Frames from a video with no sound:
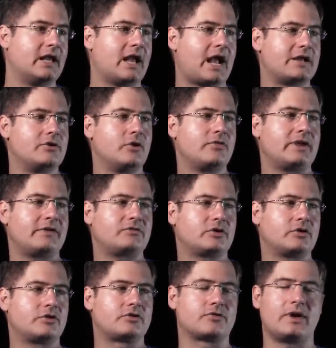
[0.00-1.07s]
I know they have to
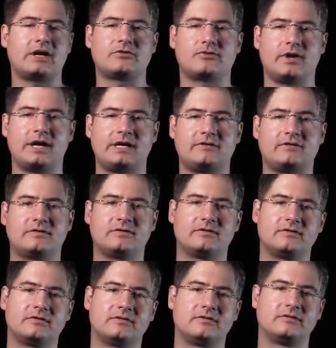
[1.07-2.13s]
go to DirectWrite
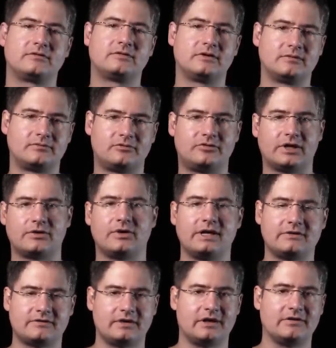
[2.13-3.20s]
to
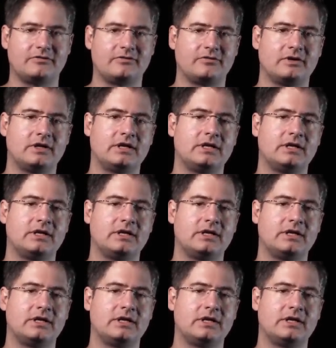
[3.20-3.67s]
generate stuff.